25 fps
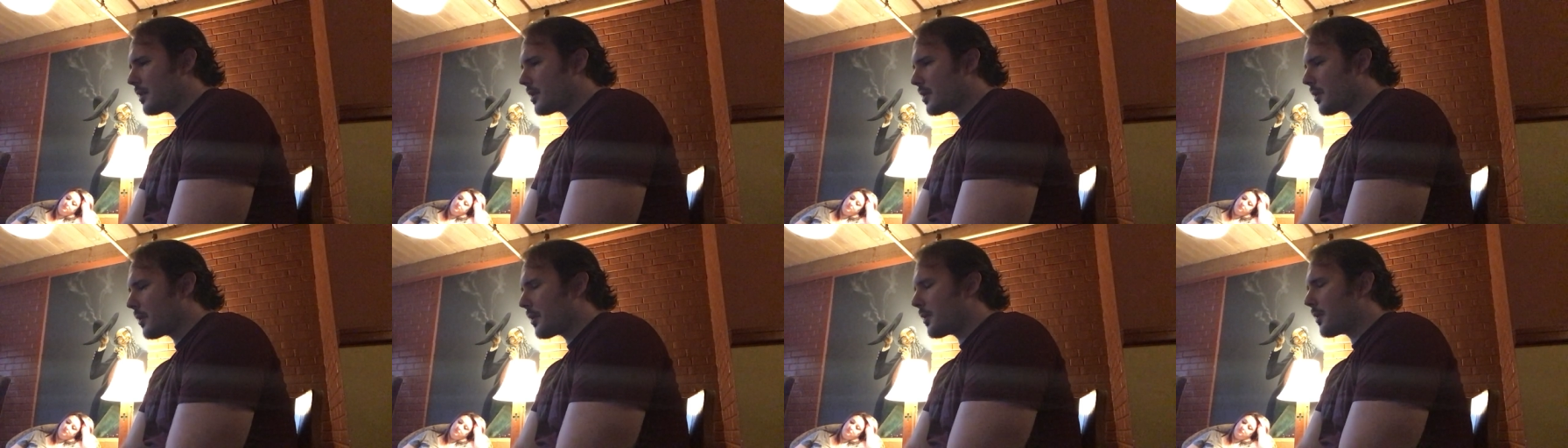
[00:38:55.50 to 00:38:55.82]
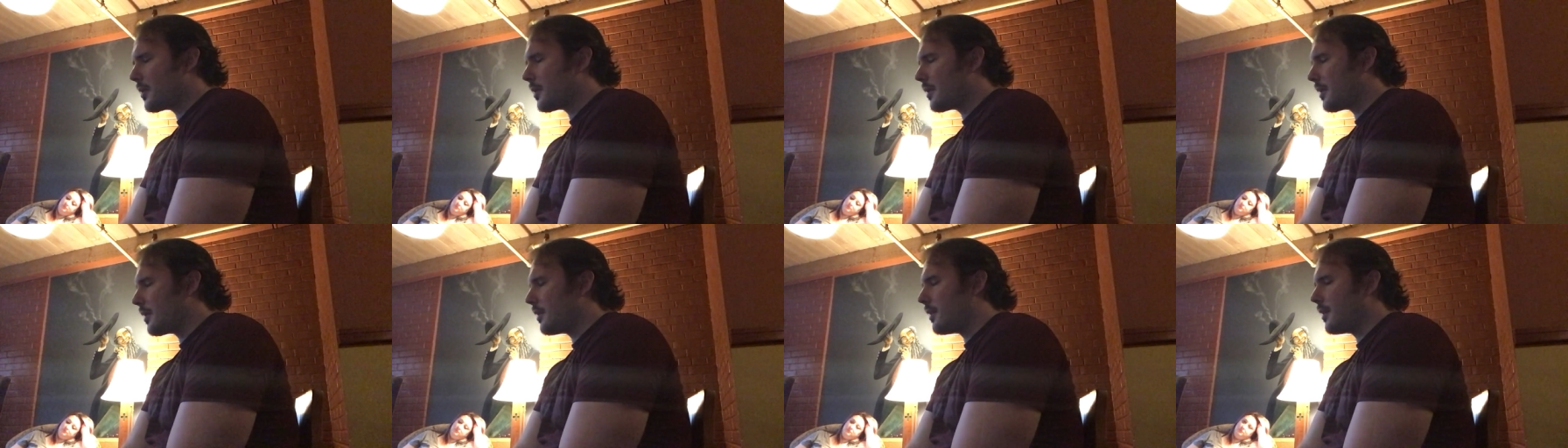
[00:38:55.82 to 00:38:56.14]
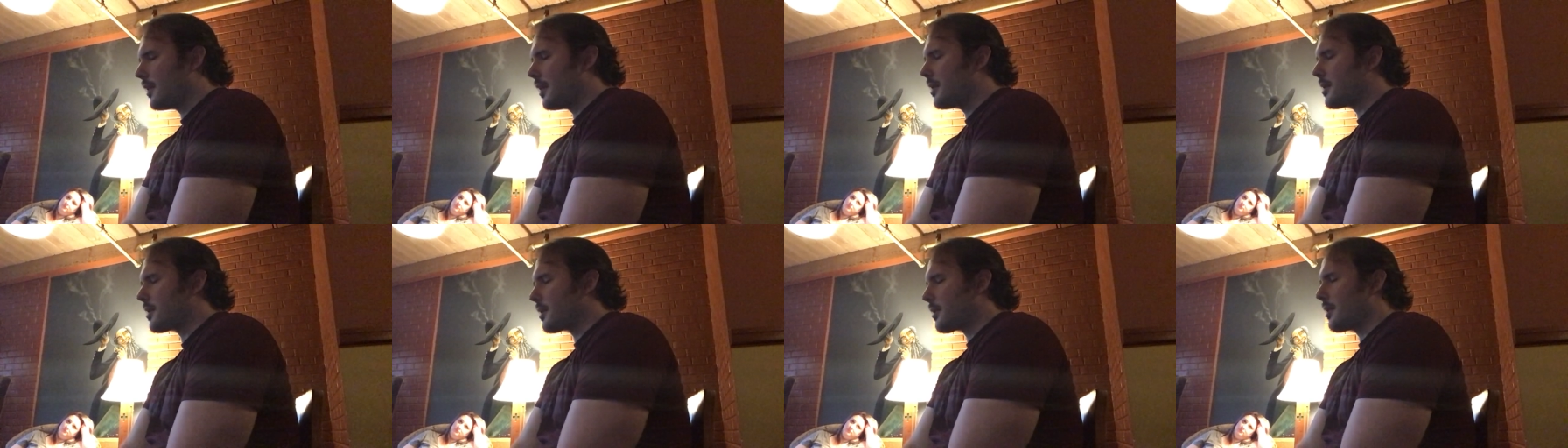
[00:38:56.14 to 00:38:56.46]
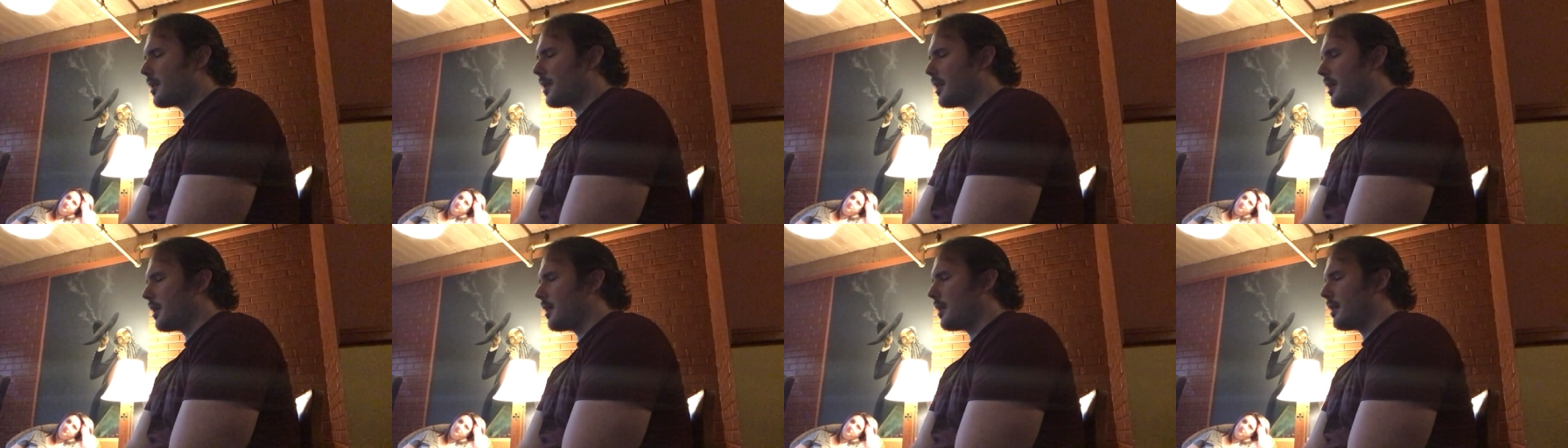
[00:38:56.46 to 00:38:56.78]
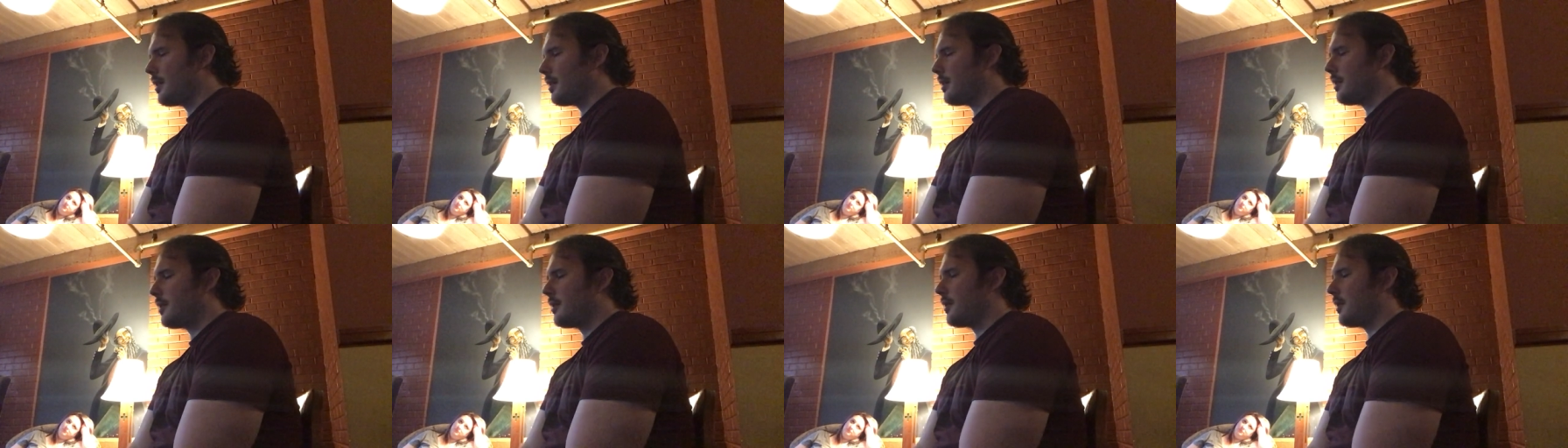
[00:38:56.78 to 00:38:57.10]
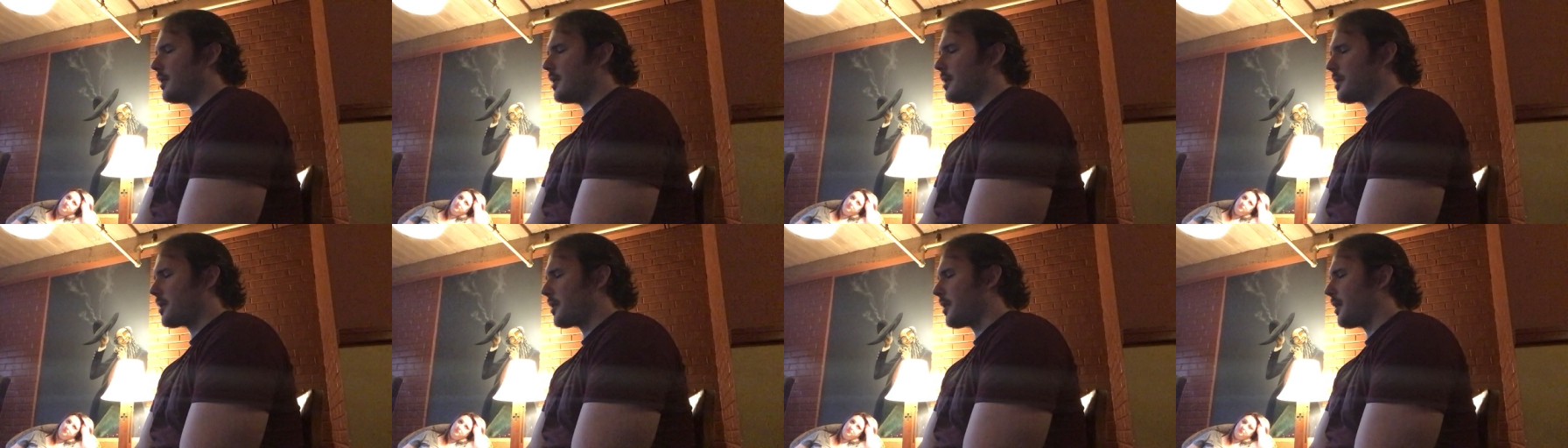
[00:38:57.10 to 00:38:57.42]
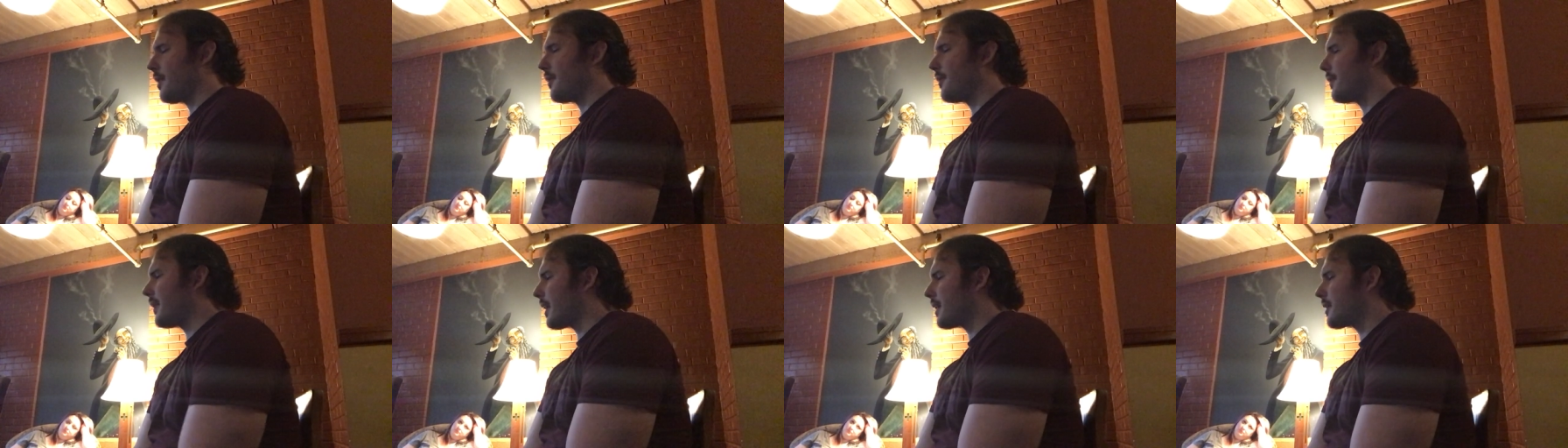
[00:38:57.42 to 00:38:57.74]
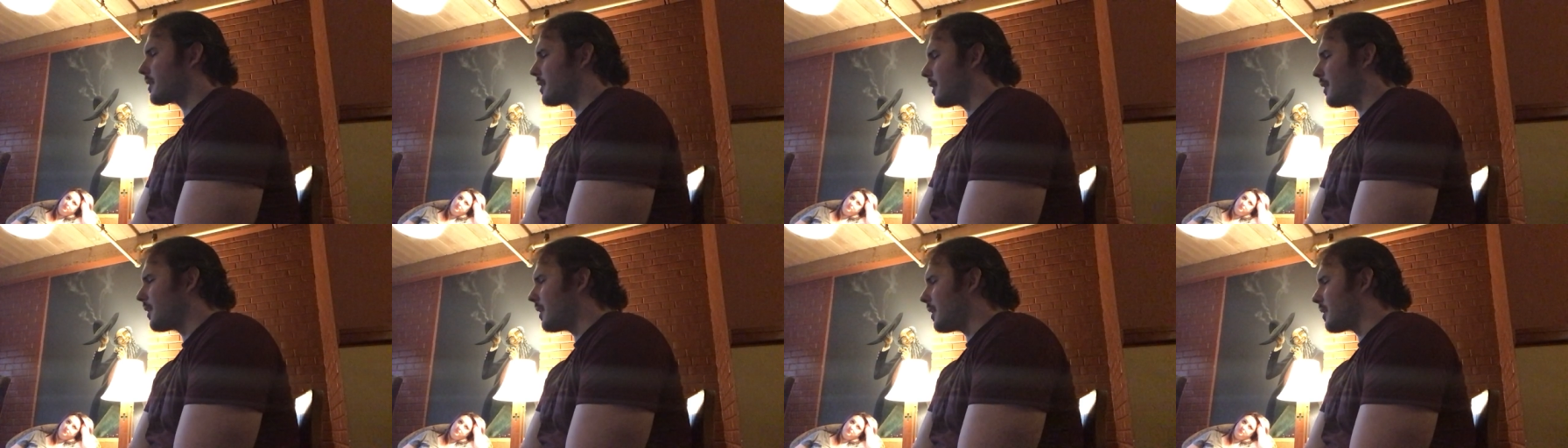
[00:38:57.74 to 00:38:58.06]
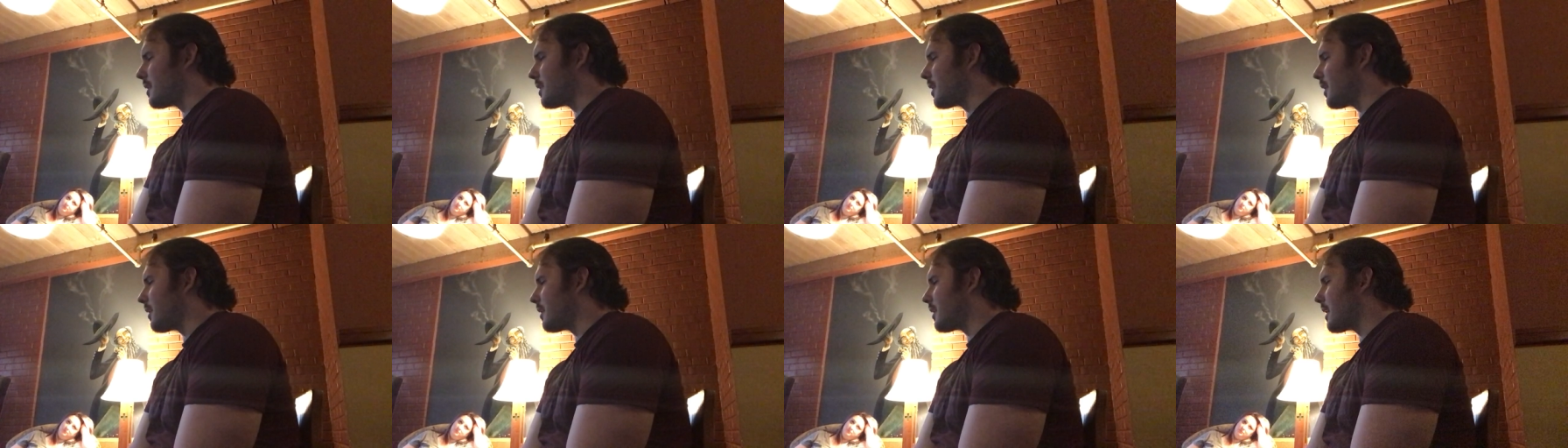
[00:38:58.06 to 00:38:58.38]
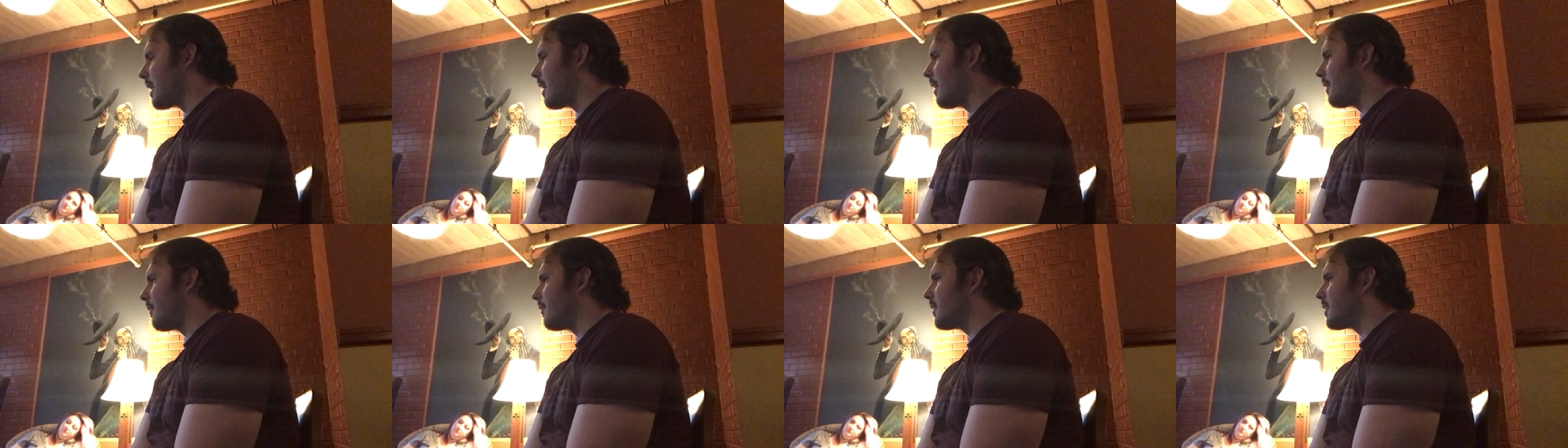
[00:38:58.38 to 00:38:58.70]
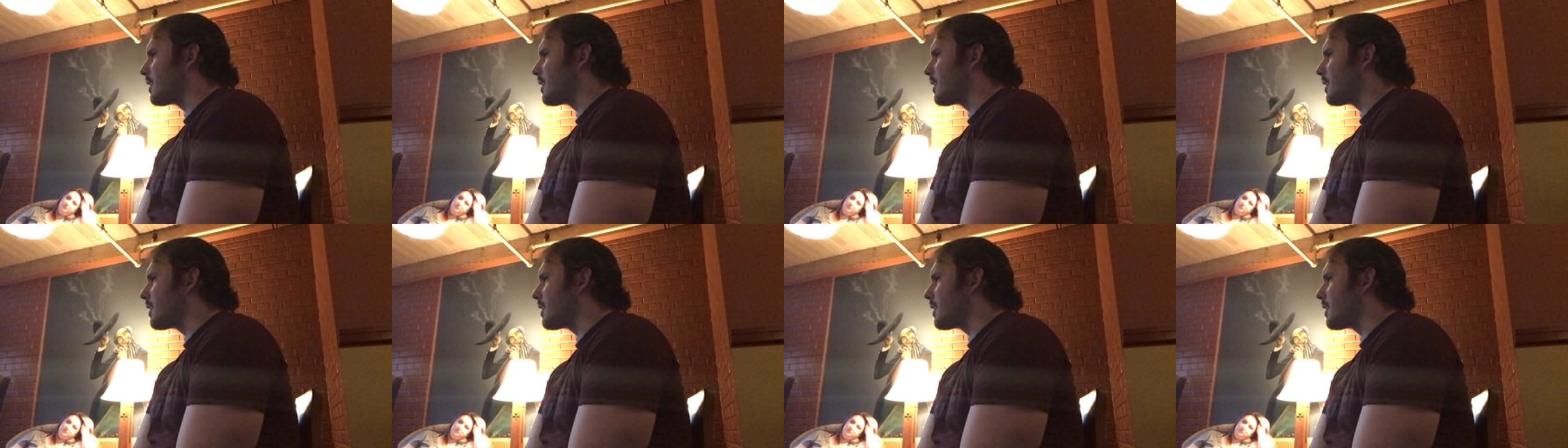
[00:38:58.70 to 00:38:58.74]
so the, these are the these are the effects that these things have.